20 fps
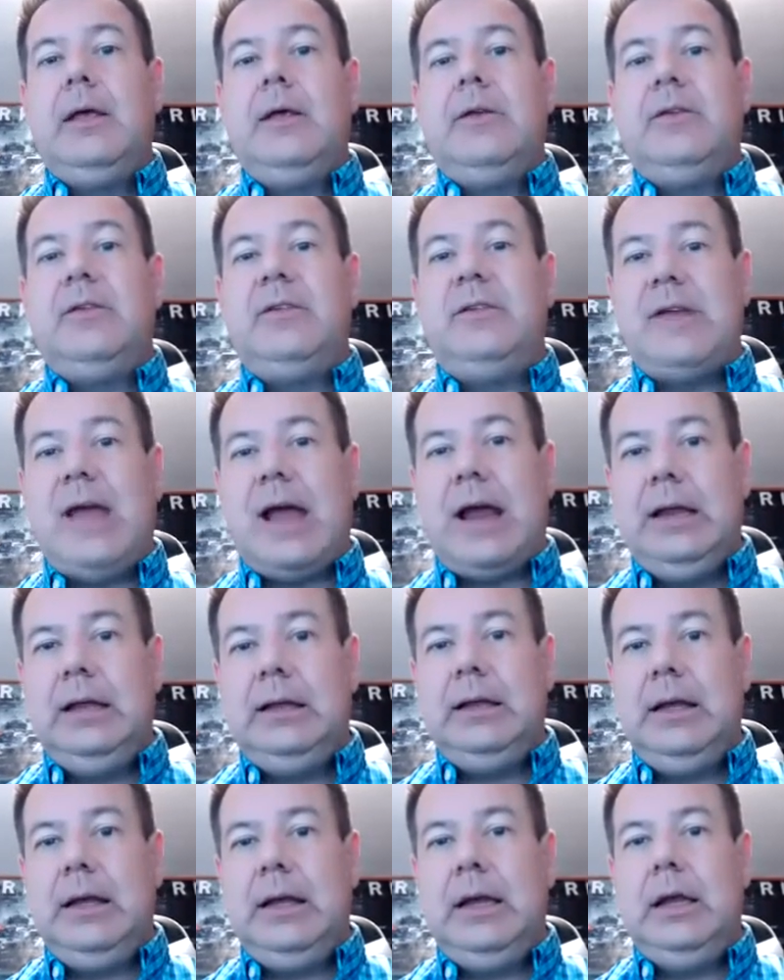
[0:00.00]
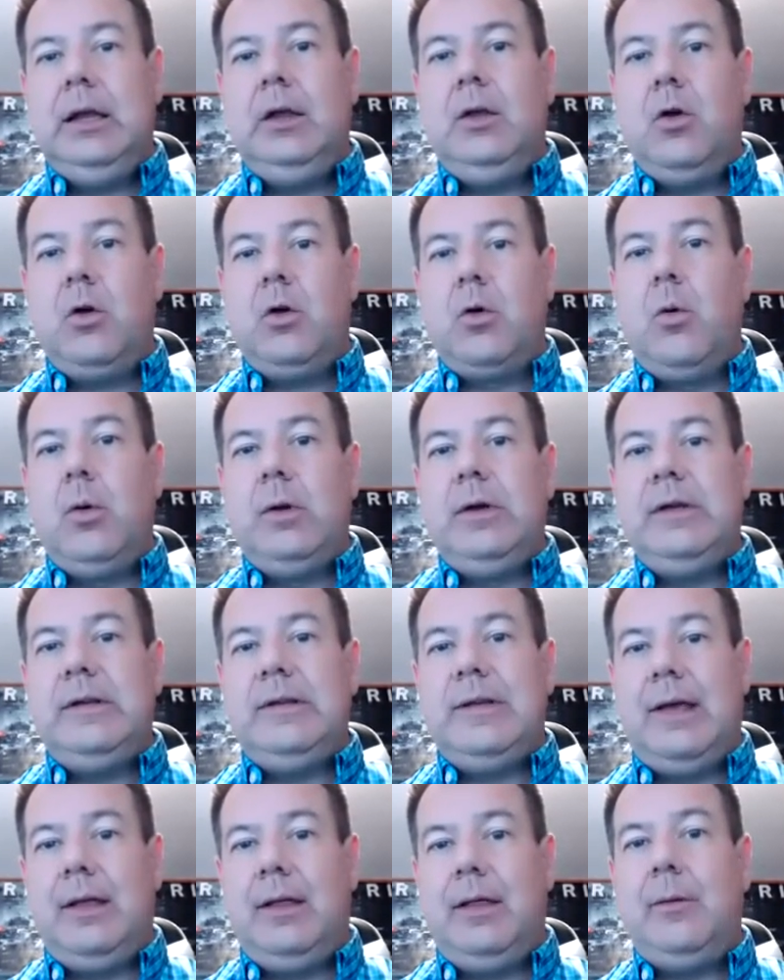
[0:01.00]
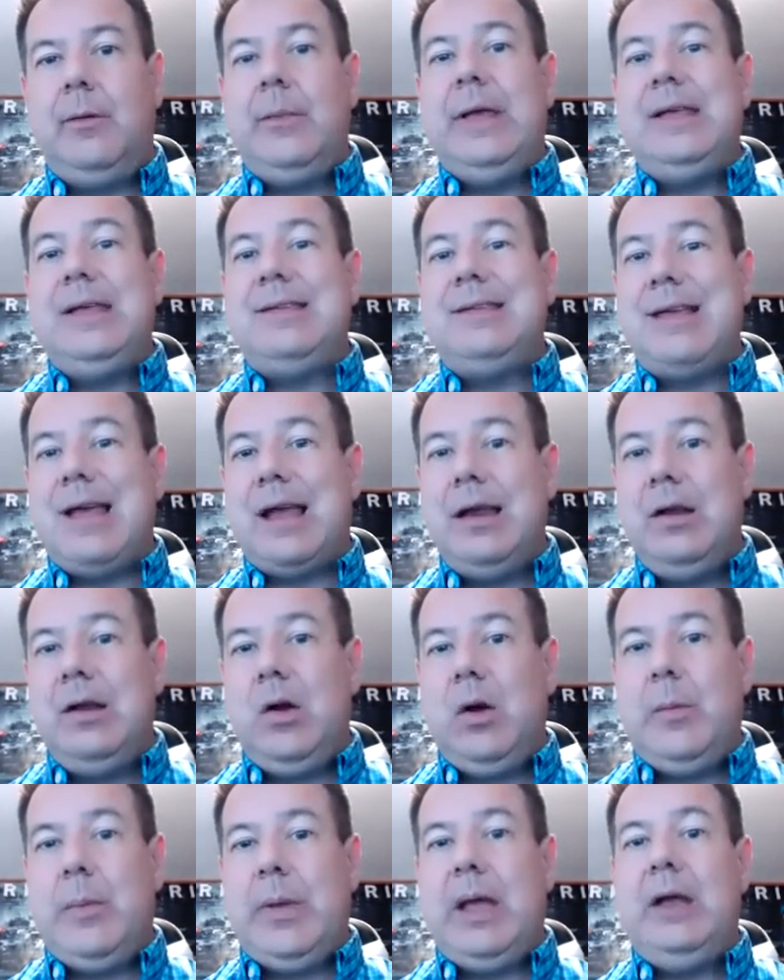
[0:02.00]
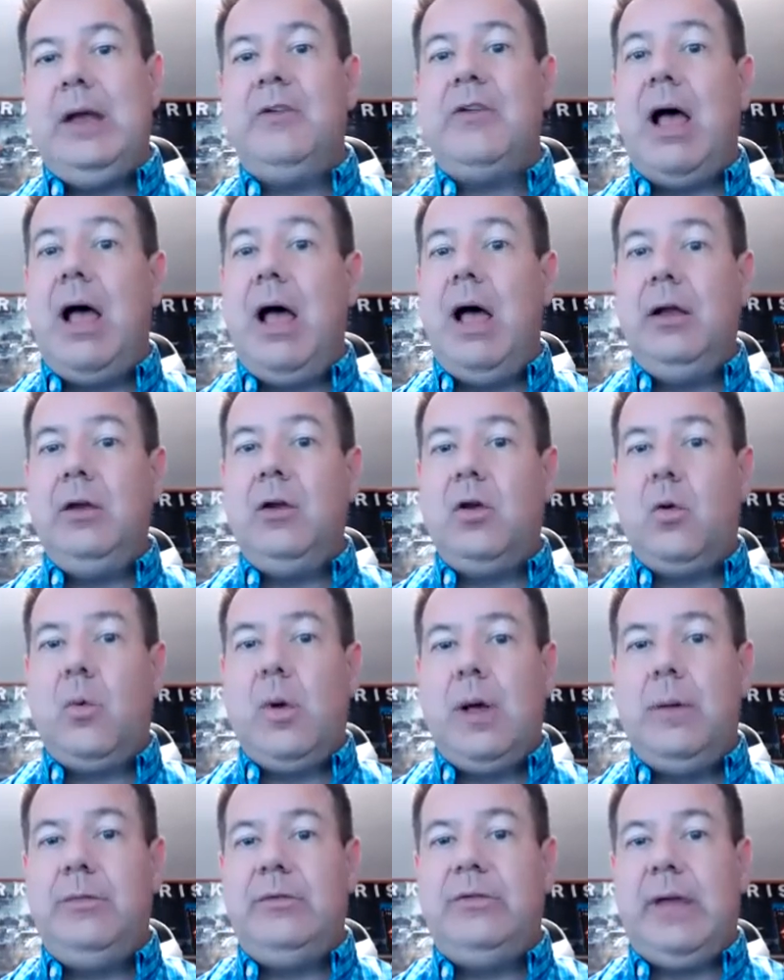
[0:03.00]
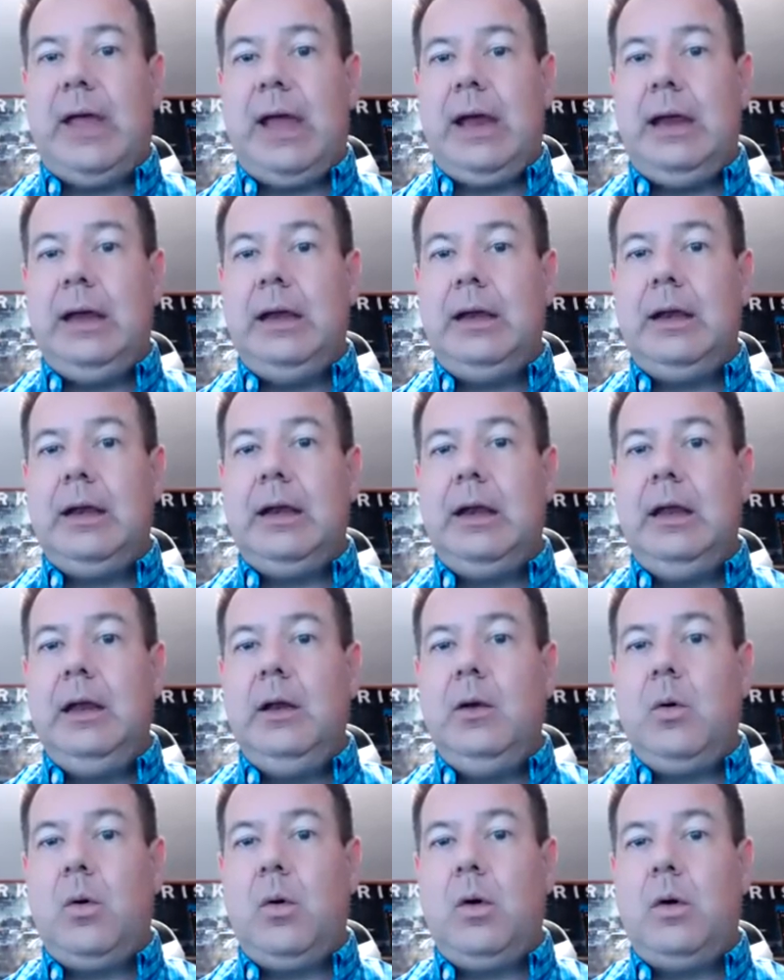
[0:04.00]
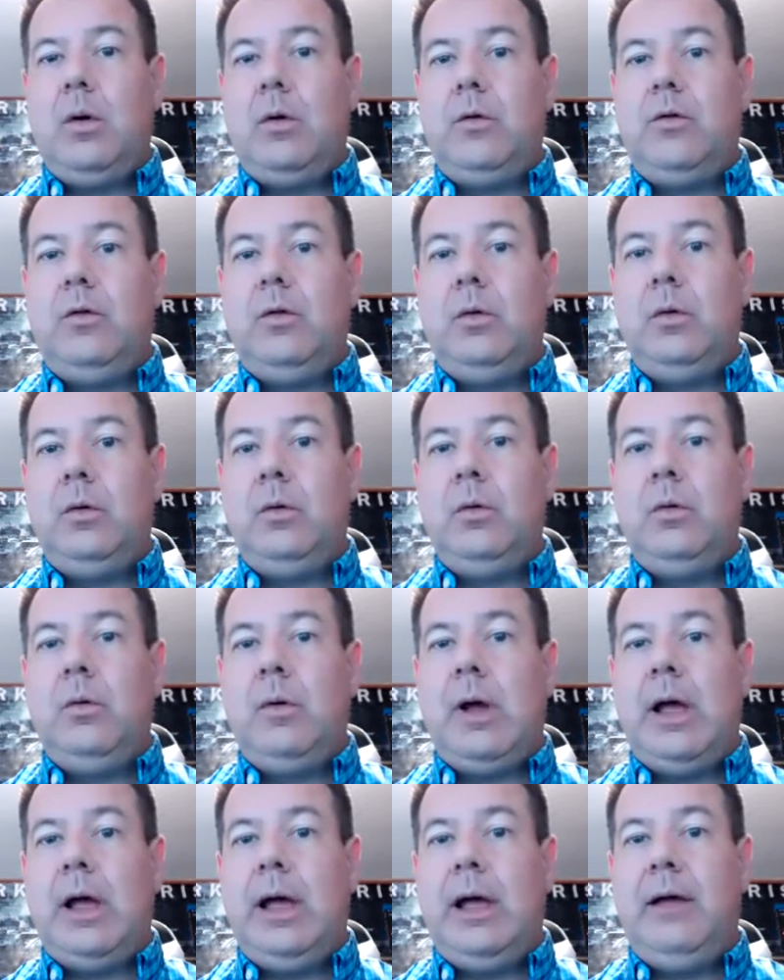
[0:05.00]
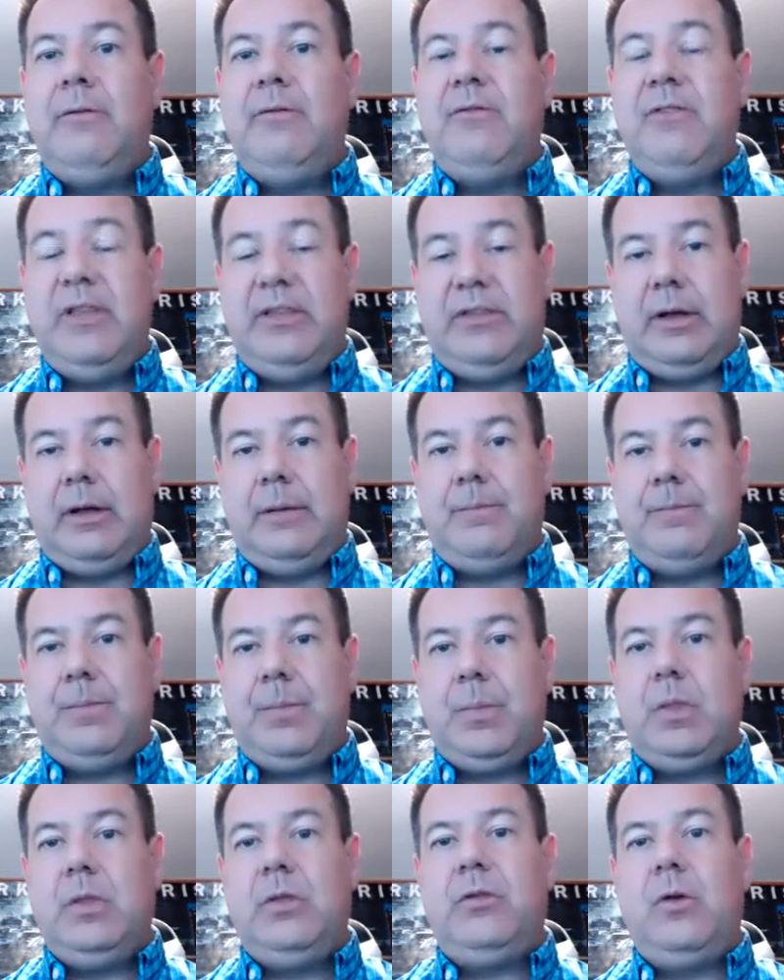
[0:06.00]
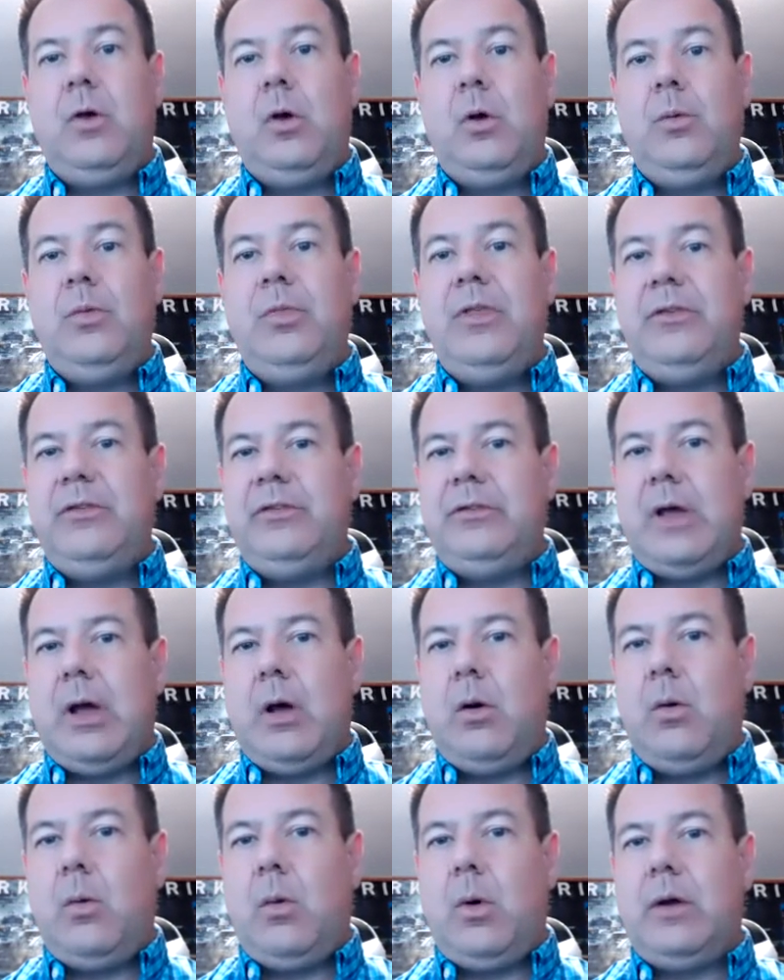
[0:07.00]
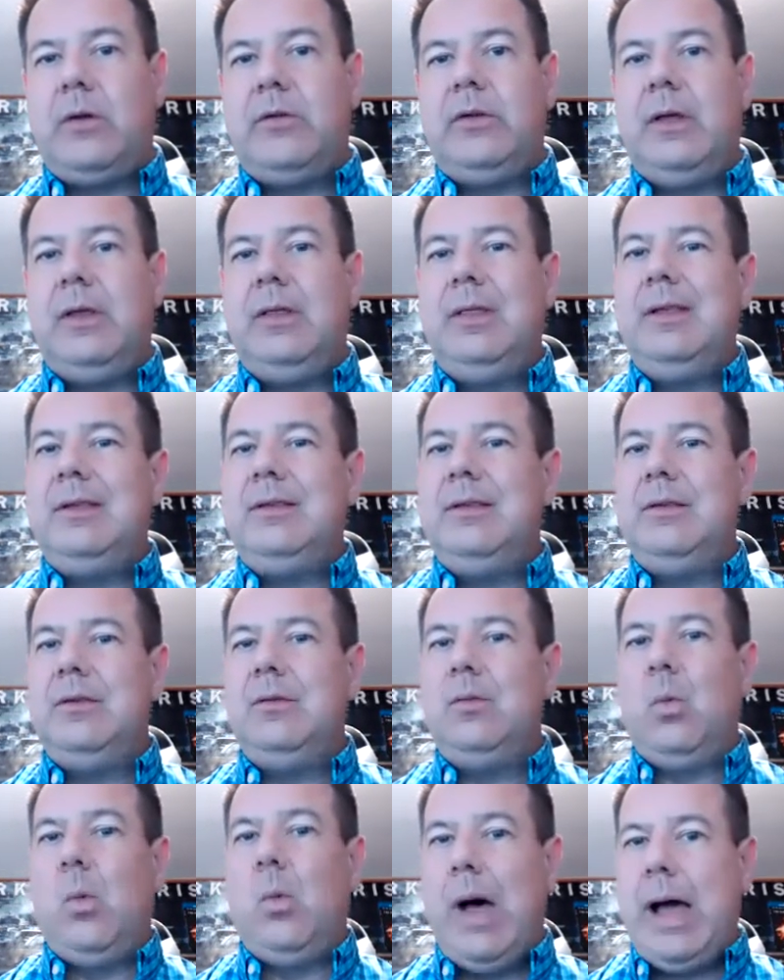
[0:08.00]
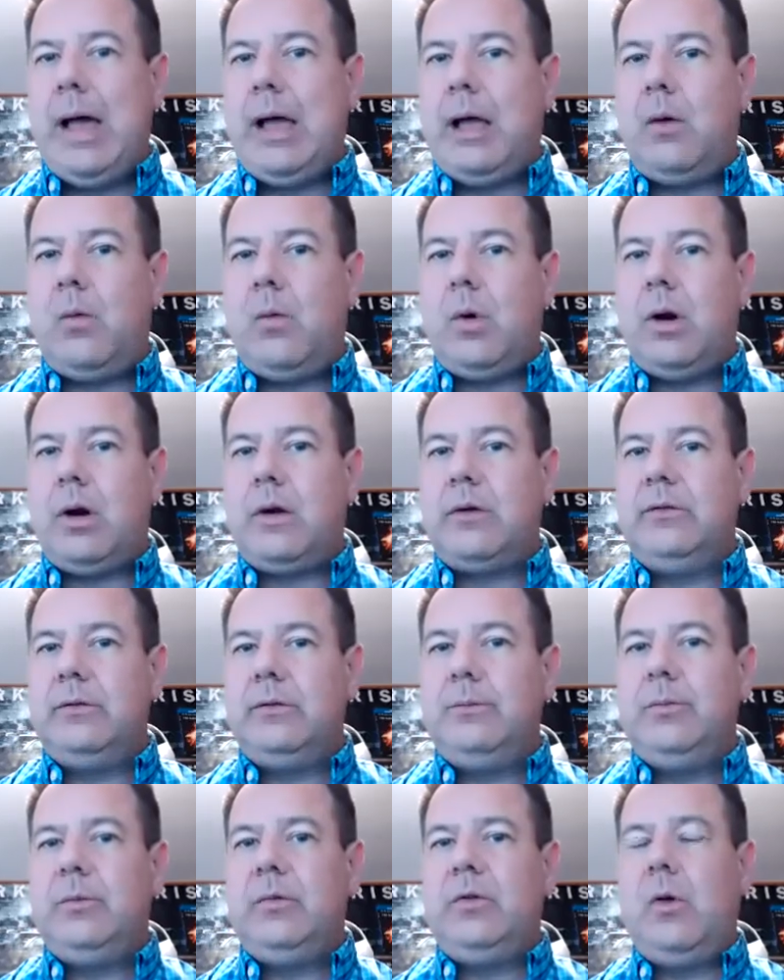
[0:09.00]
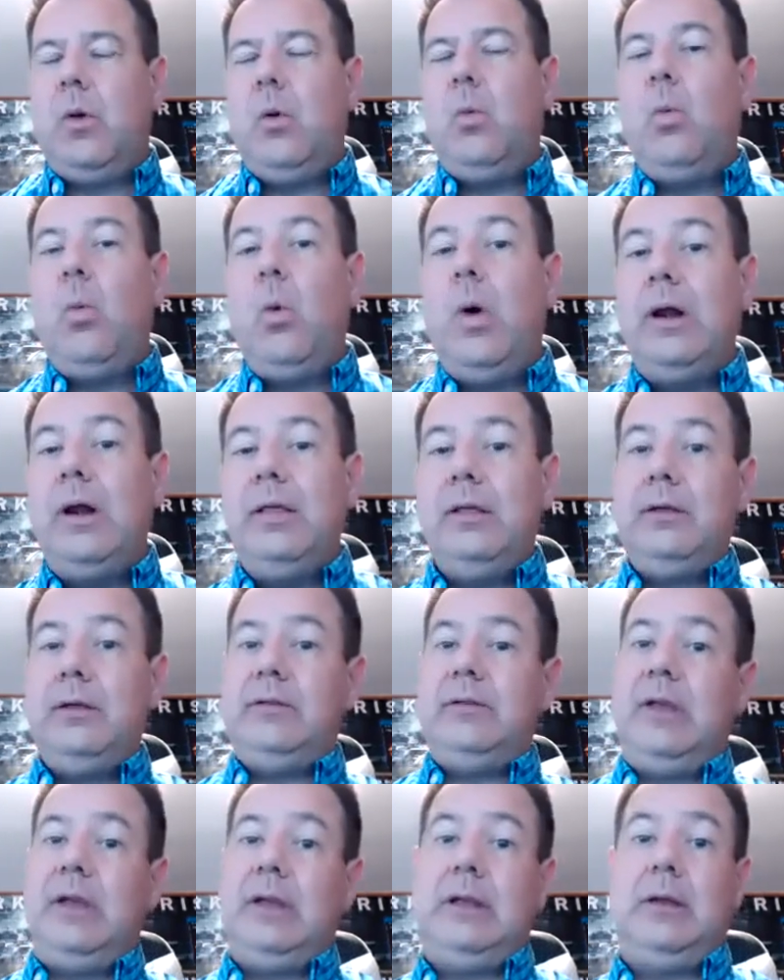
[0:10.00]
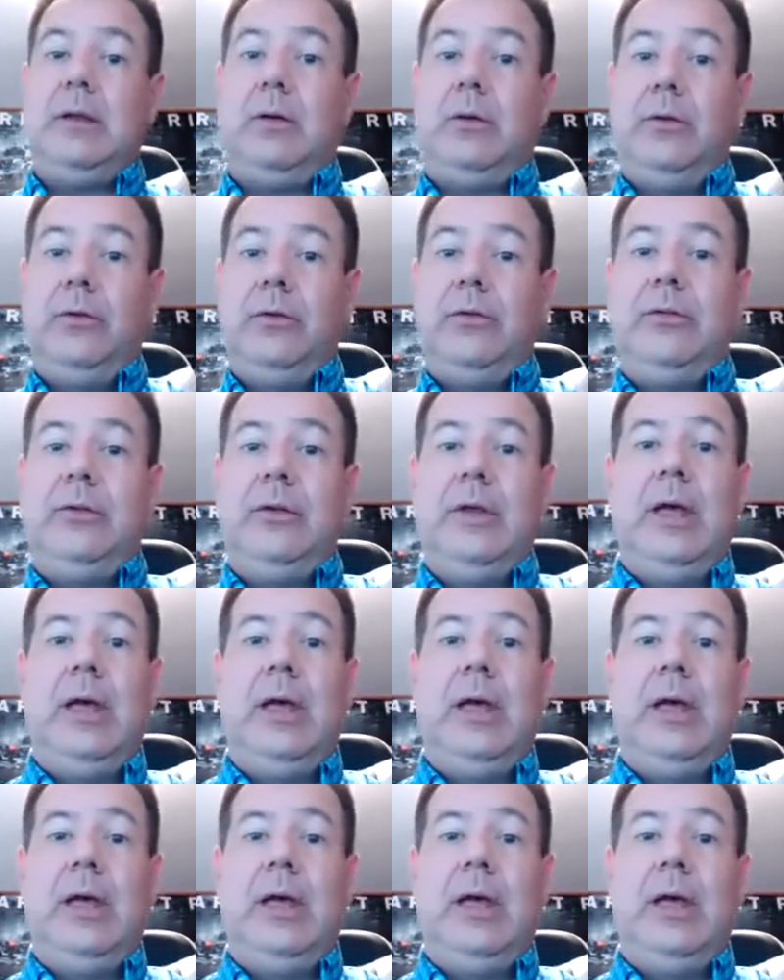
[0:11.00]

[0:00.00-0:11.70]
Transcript: Secondly, you're going to tell them a secondary page on your website in order to visit. So this is how it works, and this is why it works. So one of the signals